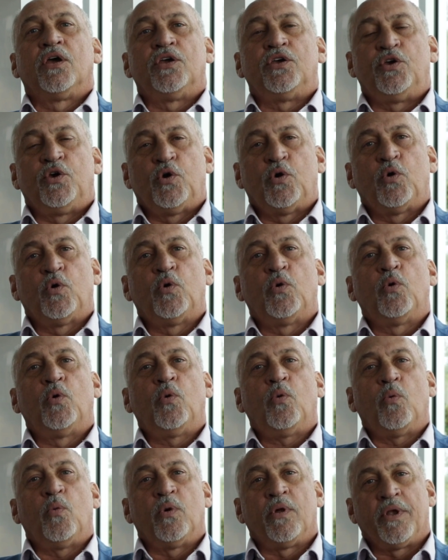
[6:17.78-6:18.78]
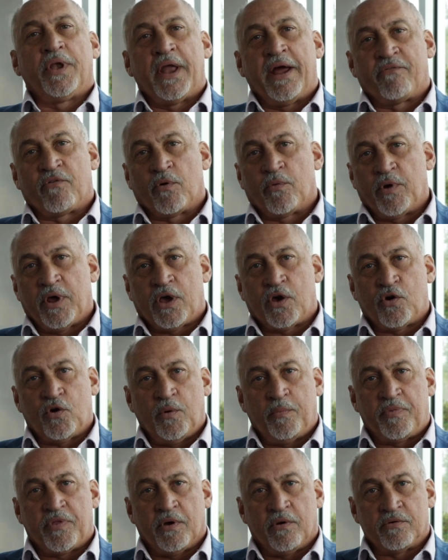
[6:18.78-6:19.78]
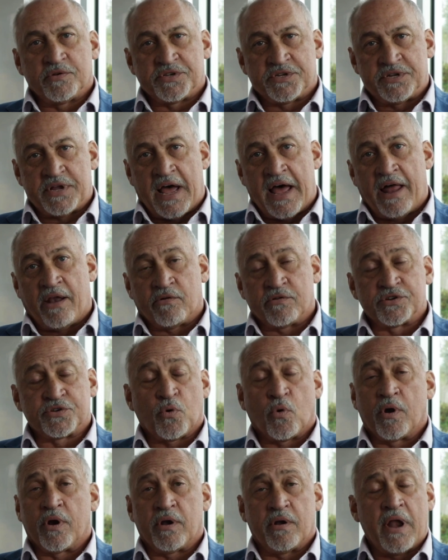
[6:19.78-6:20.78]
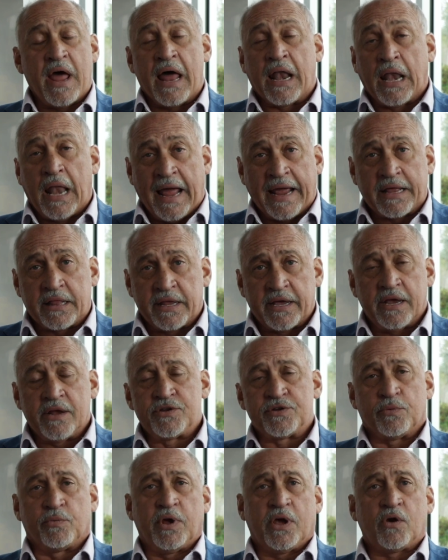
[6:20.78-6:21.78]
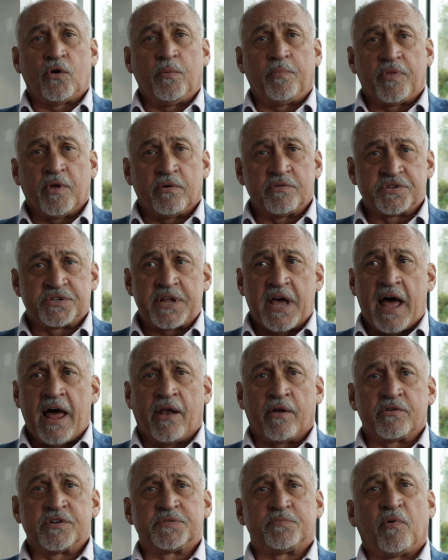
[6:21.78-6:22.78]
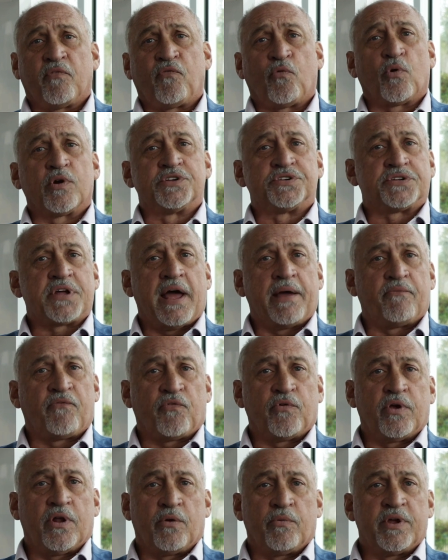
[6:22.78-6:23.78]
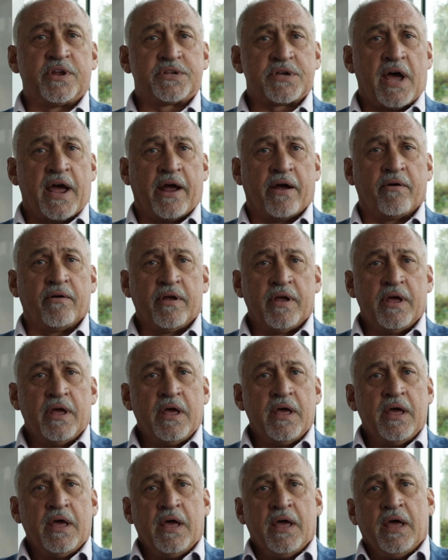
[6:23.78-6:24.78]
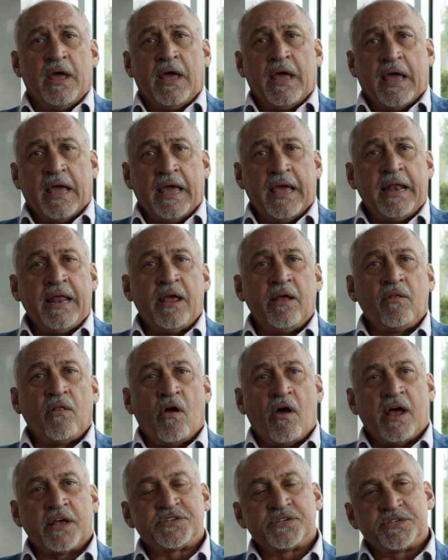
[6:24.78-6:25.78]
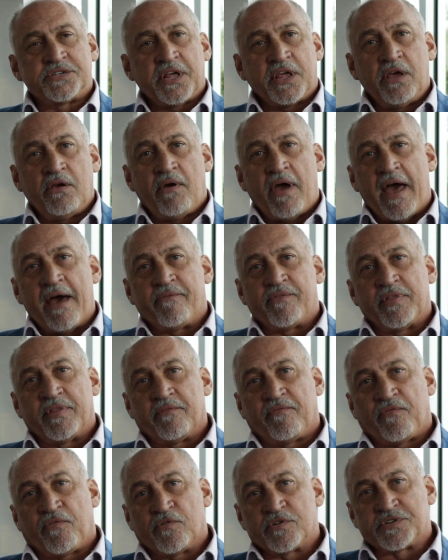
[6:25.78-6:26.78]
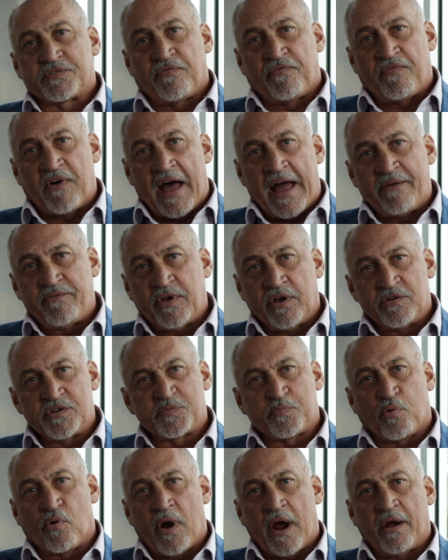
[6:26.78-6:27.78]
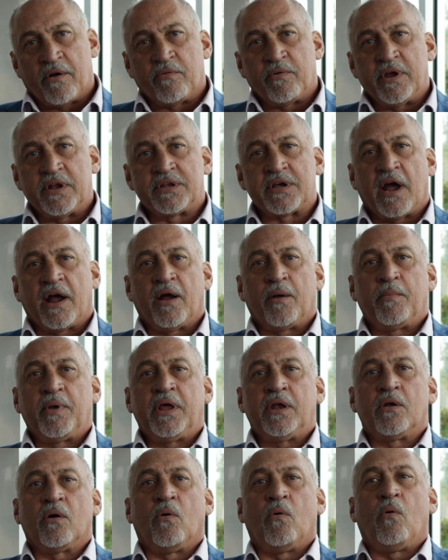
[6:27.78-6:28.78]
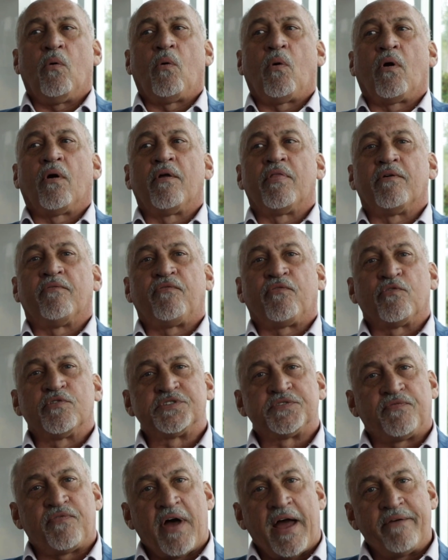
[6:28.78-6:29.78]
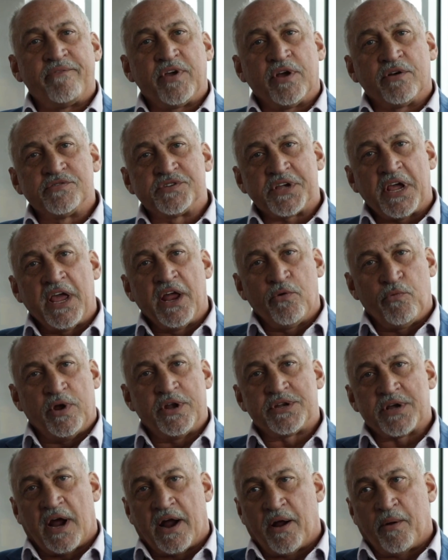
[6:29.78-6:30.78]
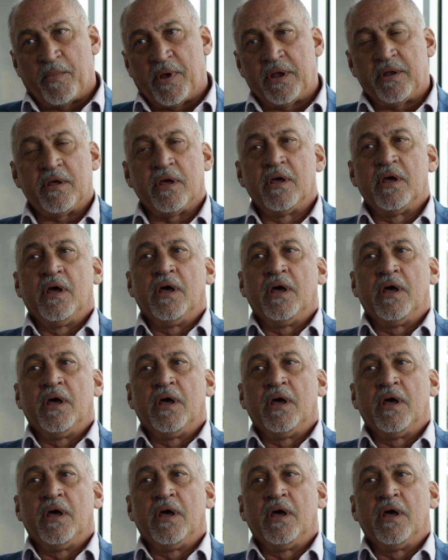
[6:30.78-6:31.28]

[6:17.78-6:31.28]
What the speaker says: you will never recoup those dollars, or not likely to recoup those dollars before it's time for you to retire. Any losses that you have in the first 5 years prior to retirement or the first 5 years in retirement,